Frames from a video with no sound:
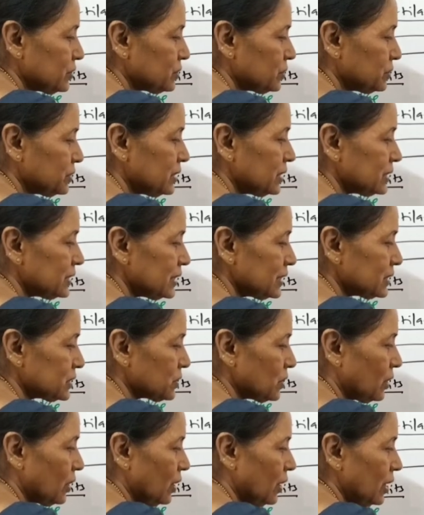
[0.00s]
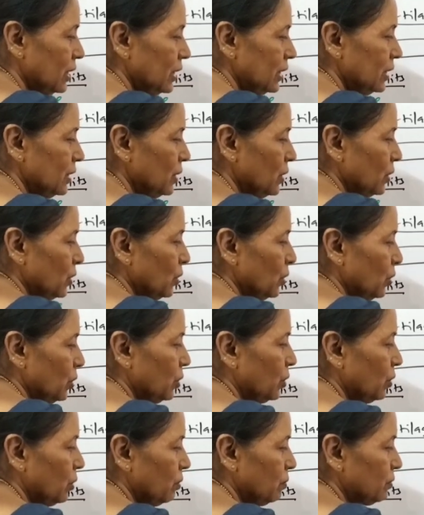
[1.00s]
So this is called
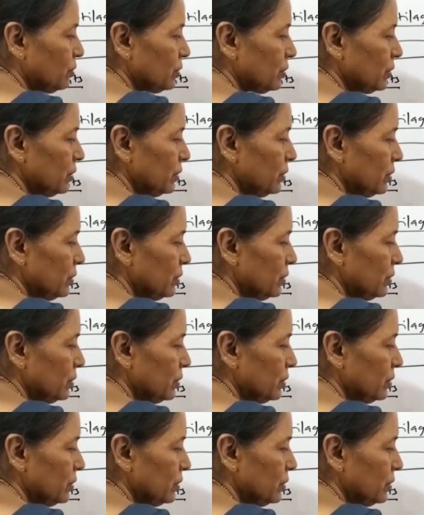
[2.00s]
homo